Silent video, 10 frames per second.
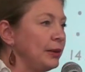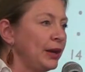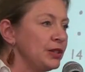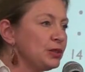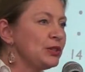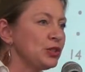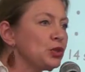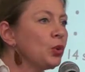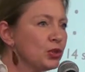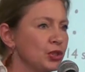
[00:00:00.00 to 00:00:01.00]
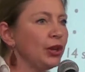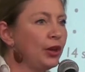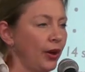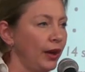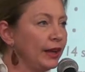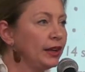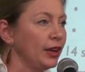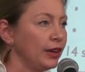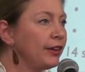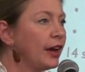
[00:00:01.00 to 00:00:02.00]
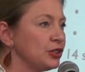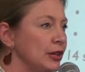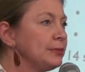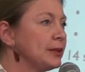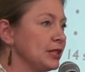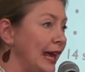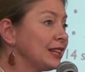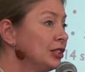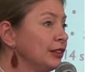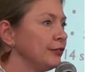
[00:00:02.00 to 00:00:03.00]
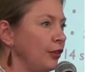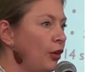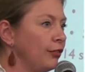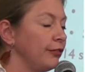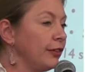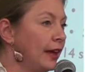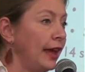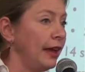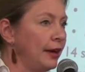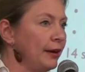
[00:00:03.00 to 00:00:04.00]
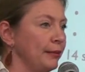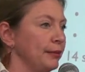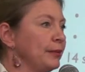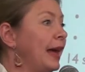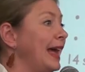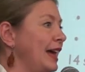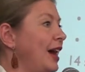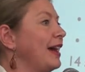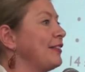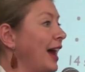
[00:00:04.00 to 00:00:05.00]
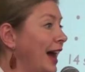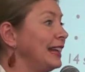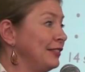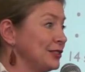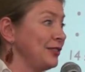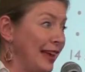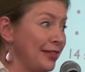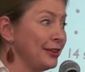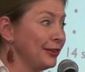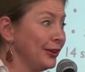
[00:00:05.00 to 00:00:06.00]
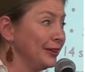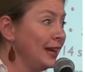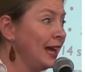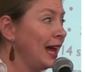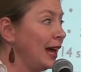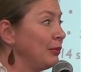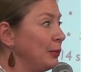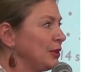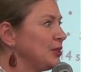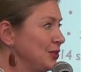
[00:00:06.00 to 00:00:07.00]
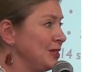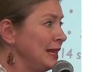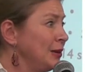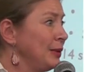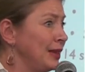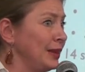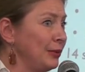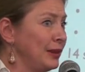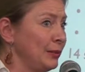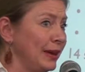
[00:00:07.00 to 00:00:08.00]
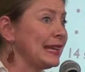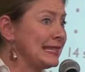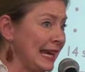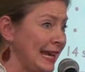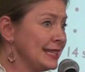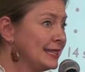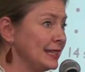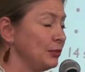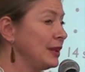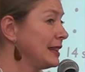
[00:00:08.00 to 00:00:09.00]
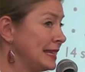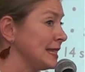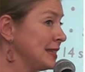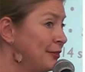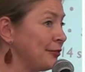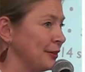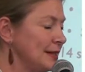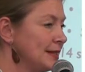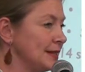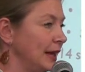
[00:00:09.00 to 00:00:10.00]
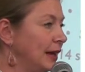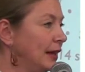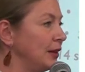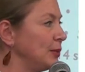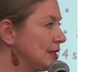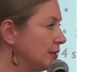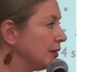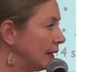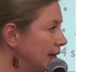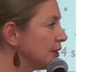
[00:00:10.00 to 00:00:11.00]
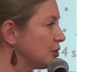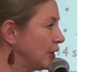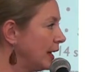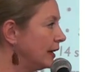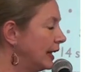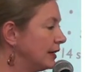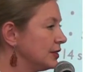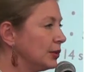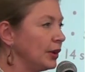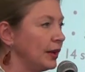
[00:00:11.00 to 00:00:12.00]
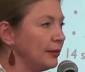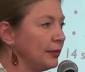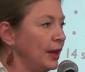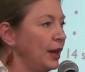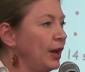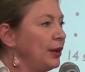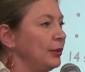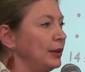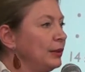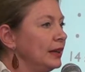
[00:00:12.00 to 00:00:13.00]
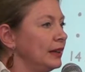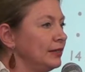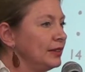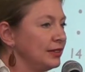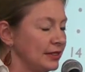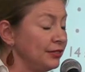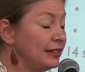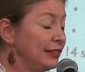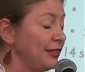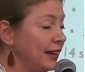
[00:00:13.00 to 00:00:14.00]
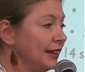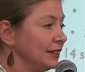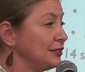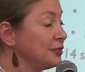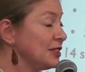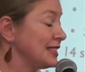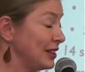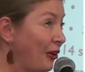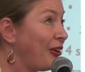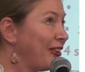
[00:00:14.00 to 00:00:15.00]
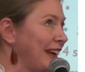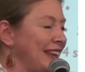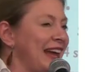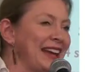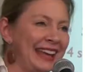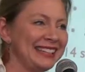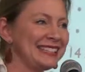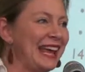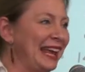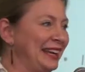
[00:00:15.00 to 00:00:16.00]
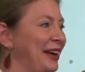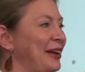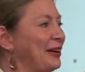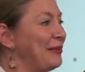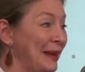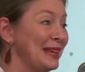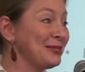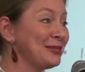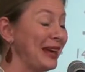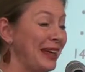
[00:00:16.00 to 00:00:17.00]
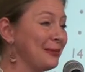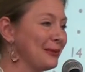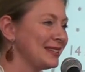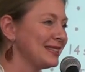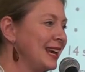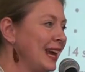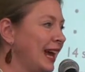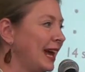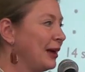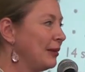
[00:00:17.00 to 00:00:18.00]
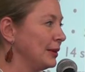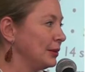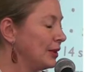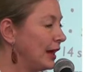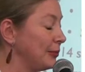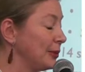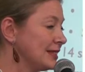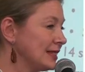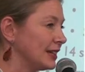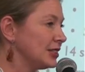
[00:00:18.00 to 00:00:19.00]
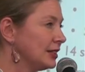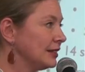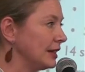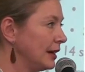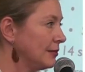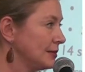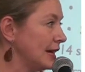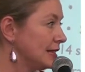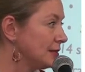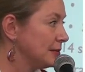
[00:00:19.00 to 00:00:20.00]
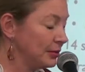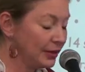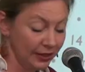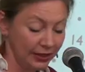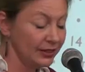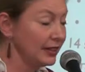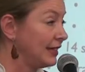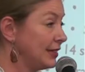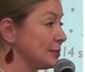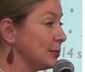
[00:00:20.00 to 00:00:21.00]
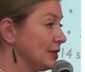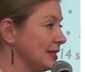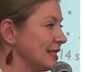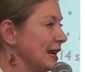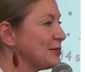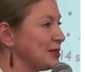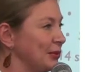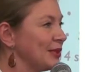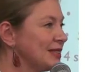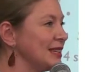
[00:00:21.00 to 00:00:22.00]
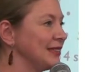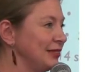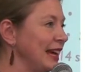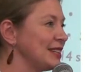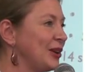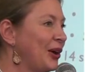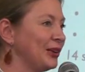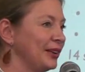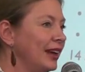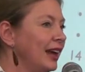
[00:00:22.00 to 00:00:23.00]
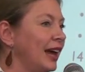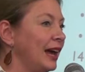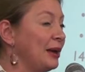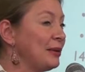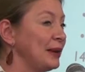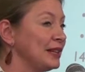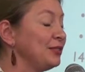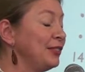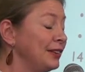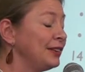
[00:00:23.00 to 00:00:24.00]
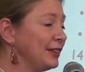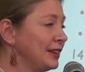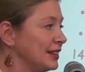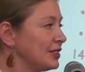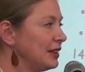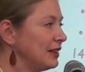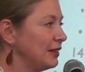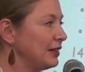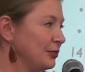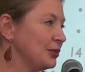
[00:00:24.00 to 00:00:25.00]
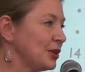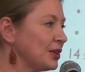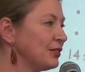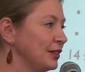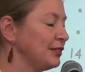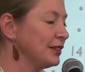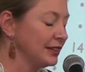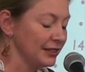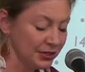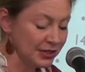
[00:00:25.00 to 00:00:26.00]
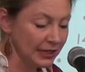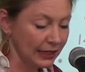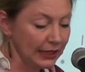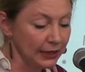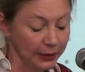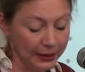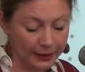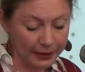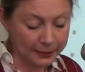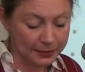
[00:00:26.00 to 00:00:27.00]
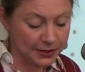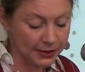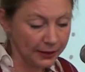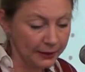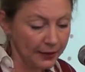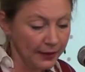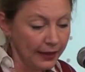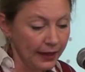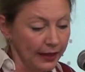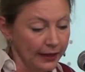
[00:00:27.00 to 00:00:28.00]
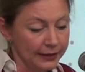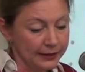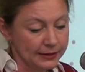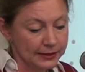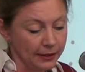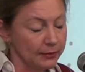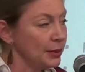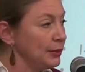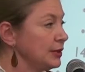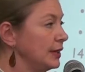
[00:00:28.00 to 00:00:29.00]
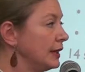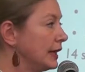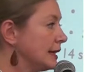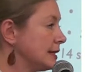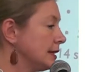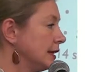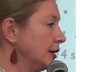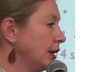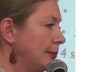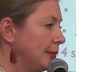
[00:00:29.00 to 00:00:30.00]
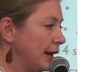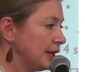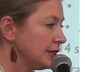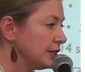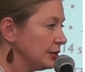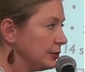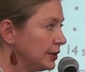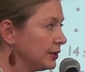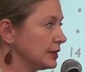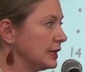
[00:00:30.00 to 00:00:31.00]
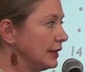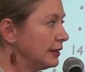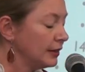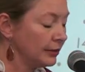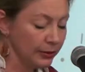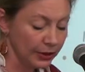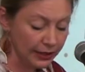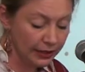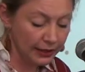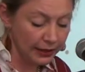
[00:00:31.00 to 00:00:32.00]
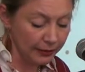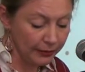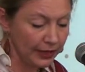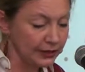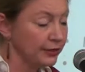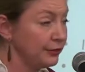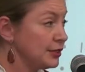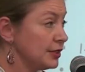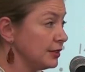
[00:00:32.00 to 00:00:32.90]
Because we store so long, and a lot of our treatments actually involve having high levels of ethanol, we wanted to see whether we can taste it and whether there's a difference. And we're still in the trial, and we're definitely finding differences in RA, I can say, now compared to all the other ones. But all the other ones actually taste pretty good at this point in time, so we'll see if later on. But it's the results are very, very interesting anyway. So we're doing that in collaboration with Dr. Erika Muller at Food